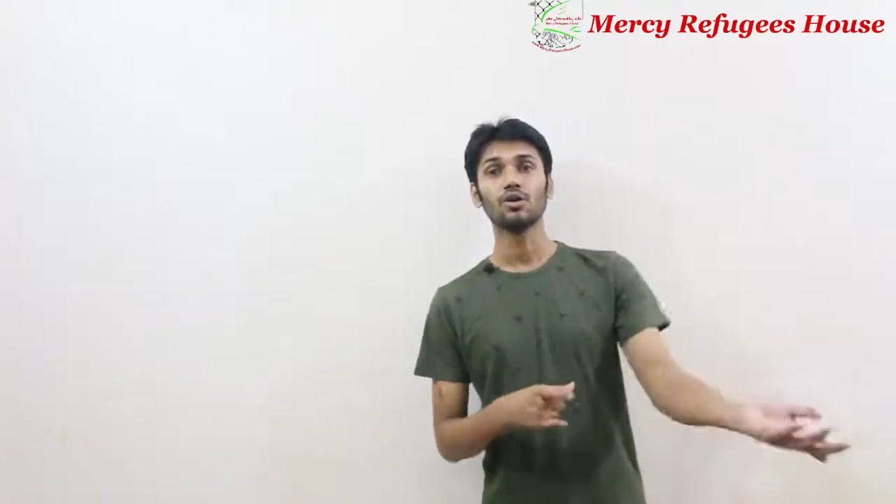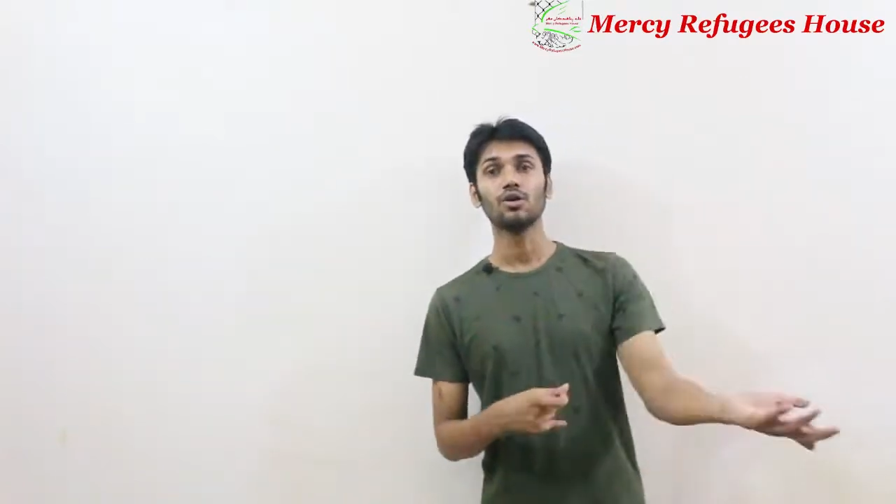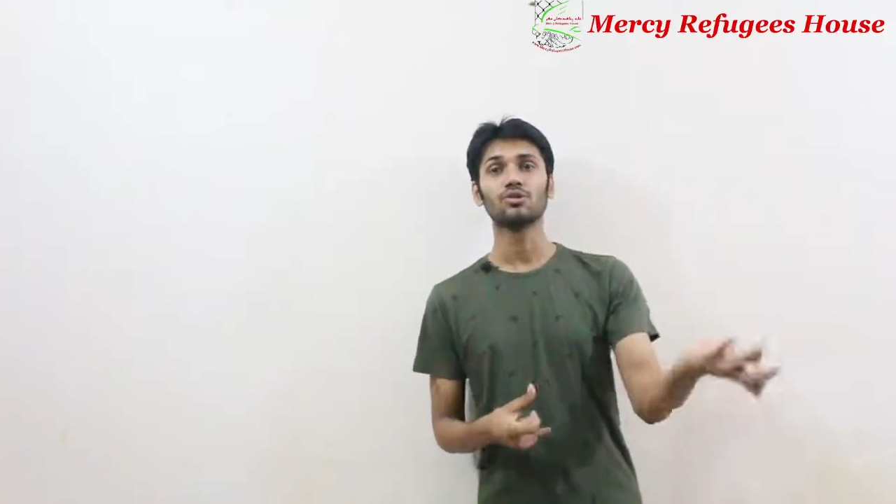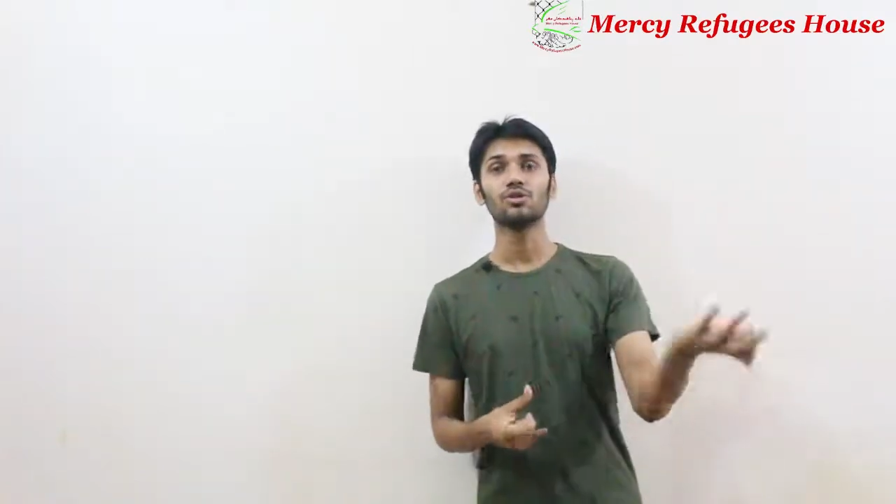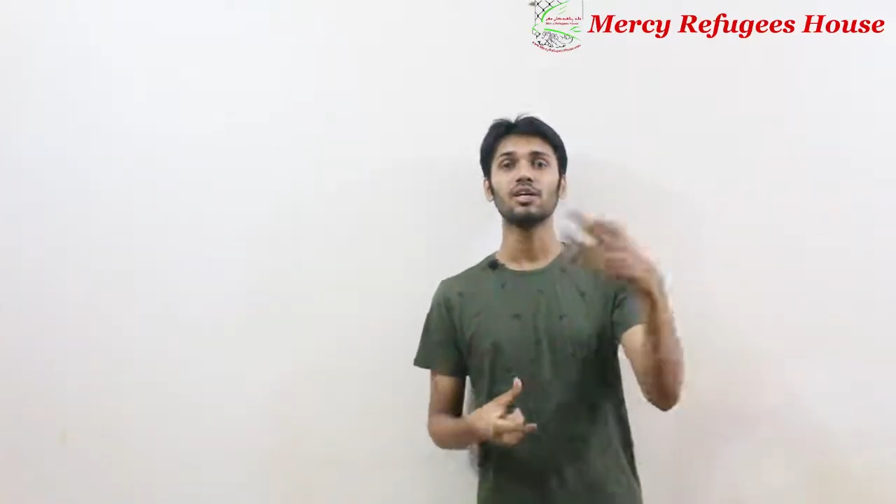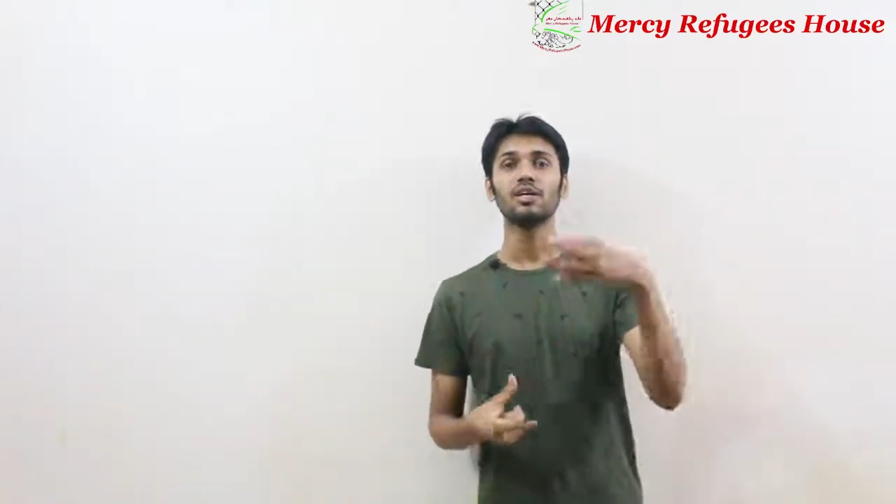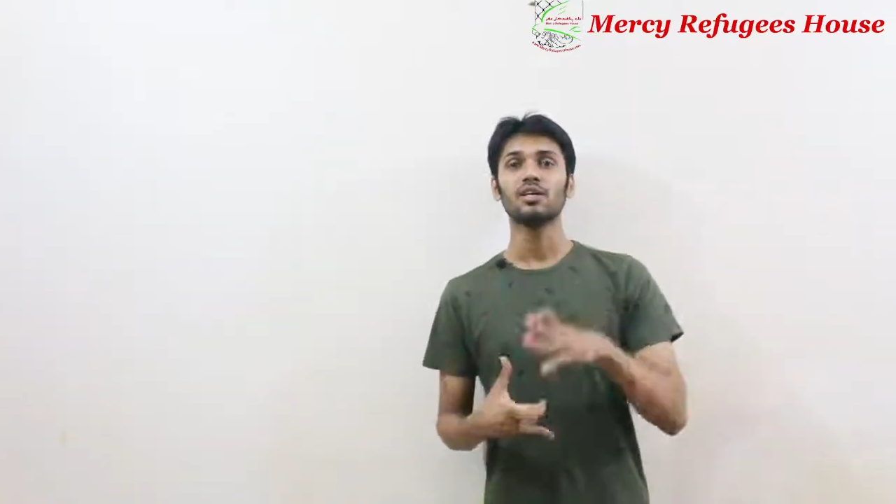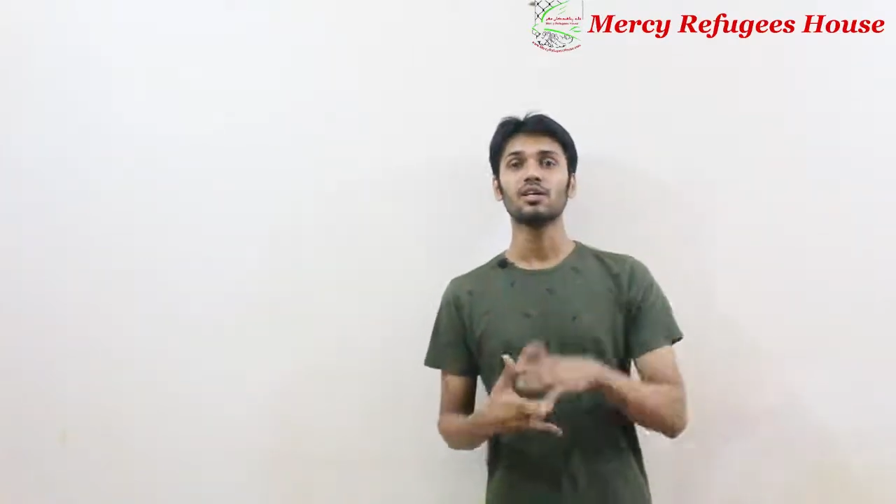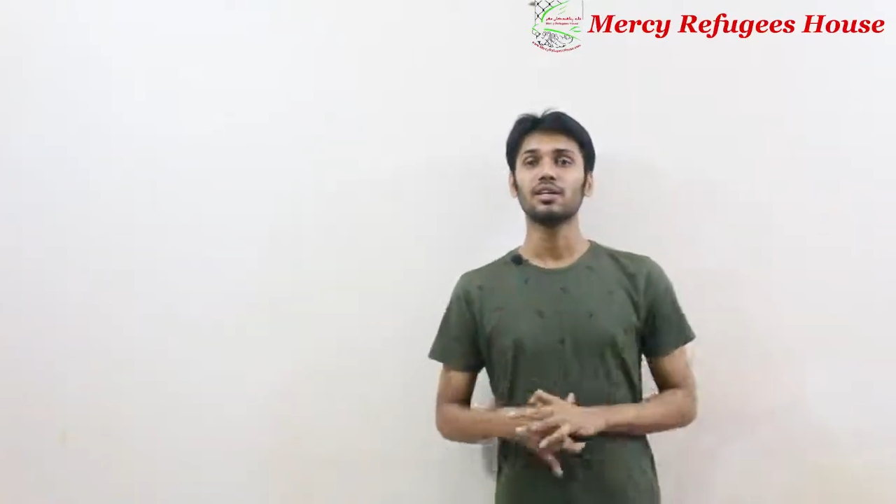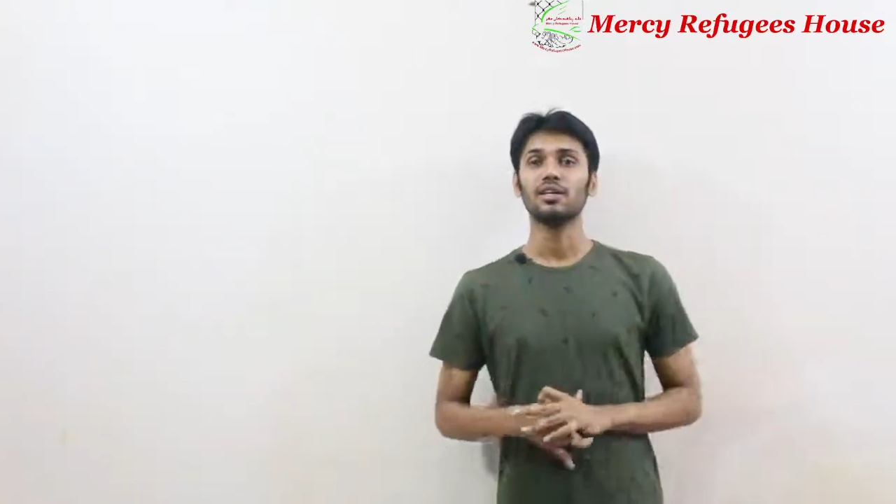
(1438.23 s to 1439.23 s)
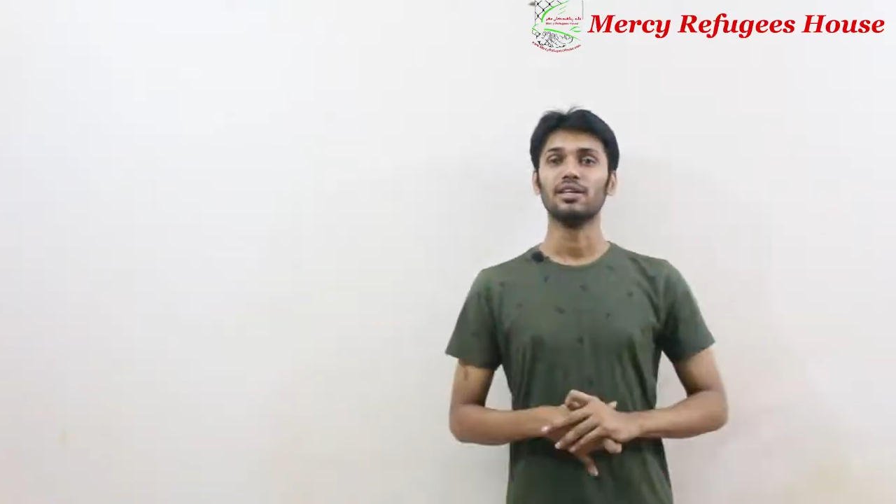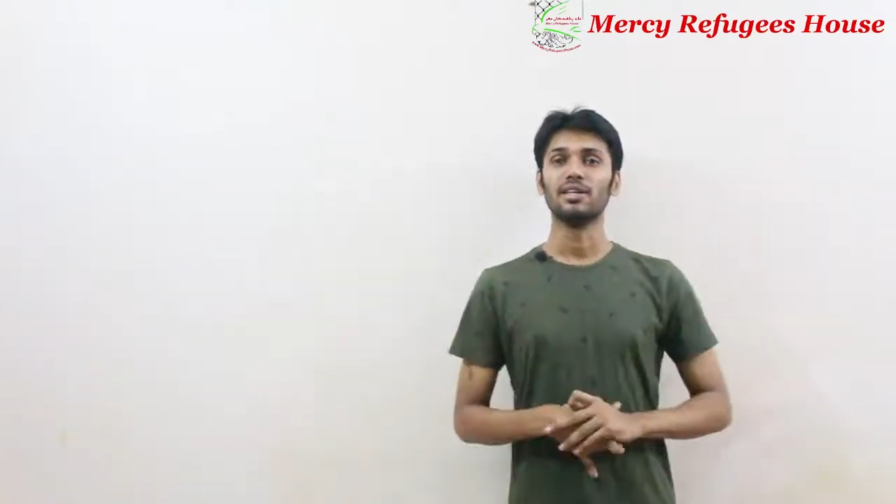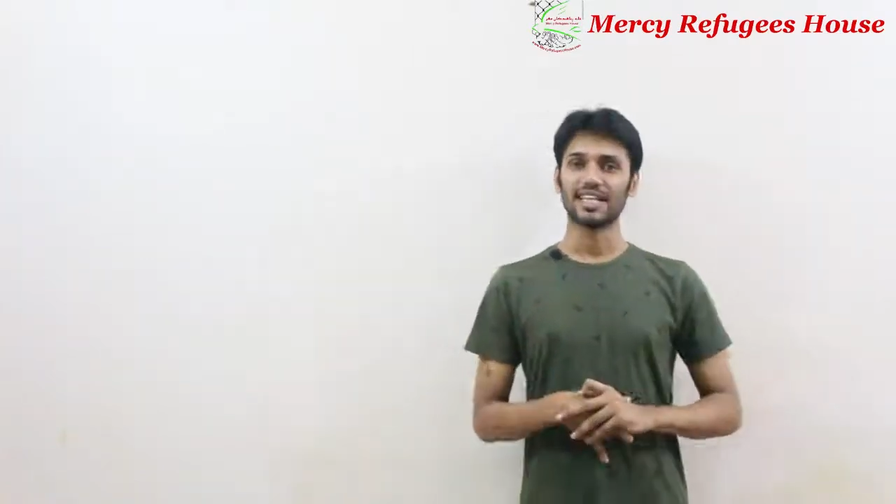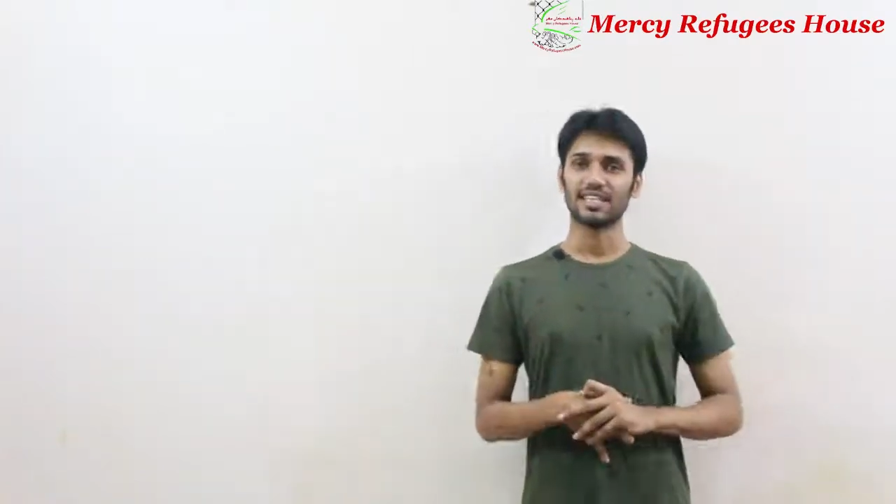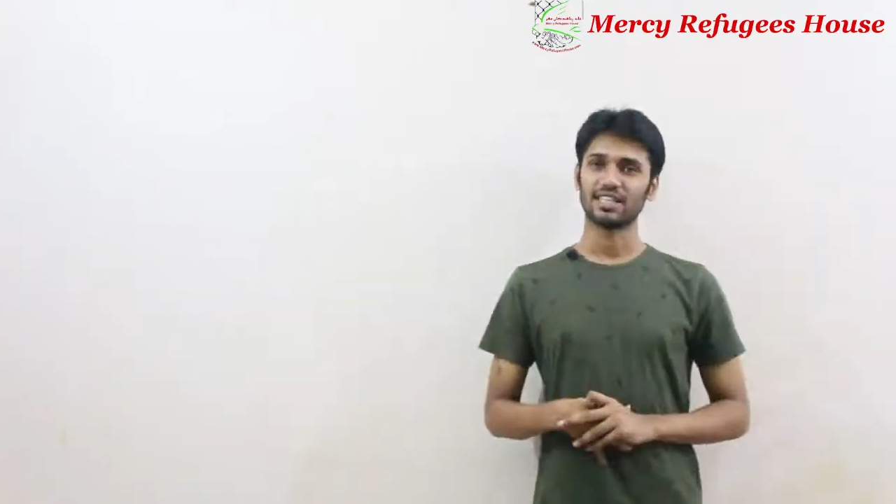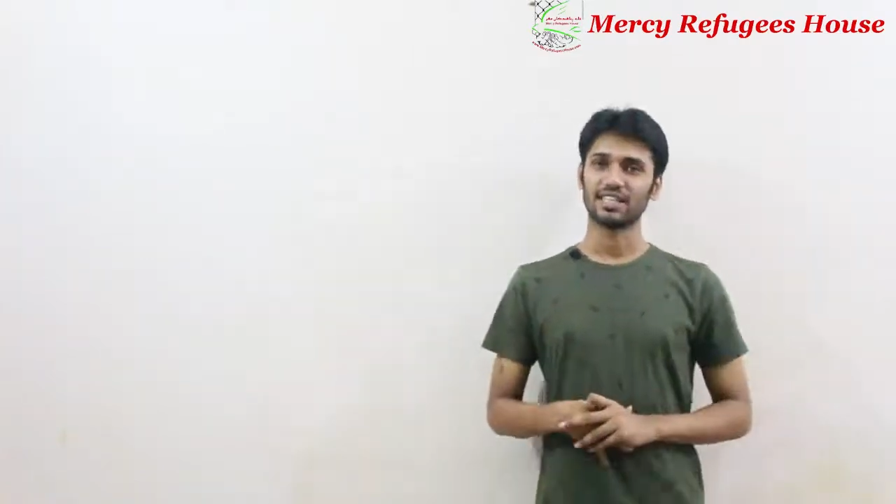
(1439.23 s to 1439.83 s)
go to the next